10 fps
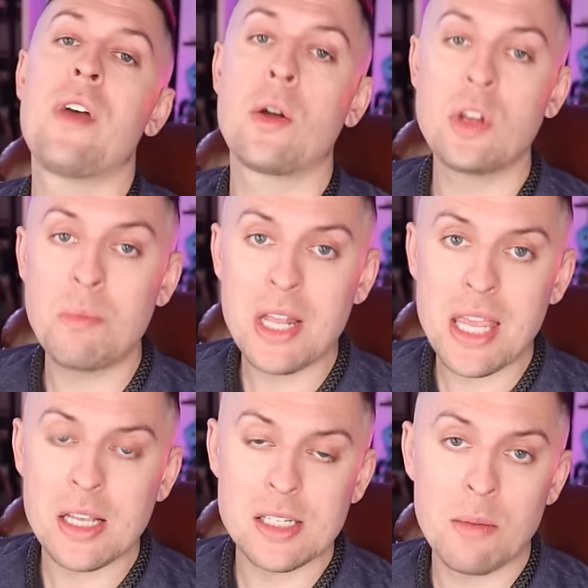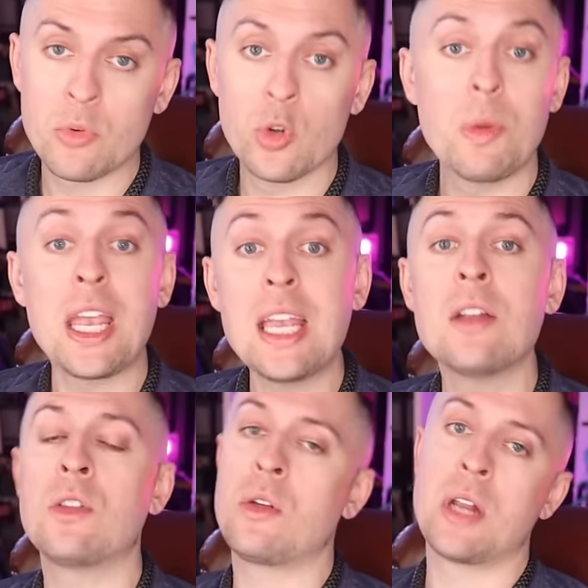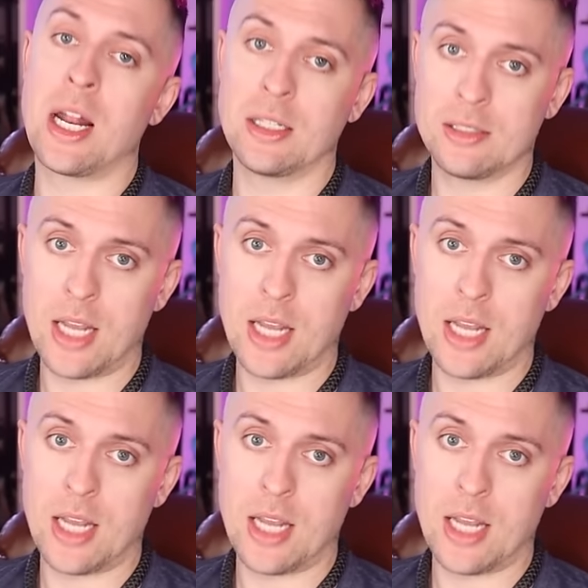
founded BDSM group in the United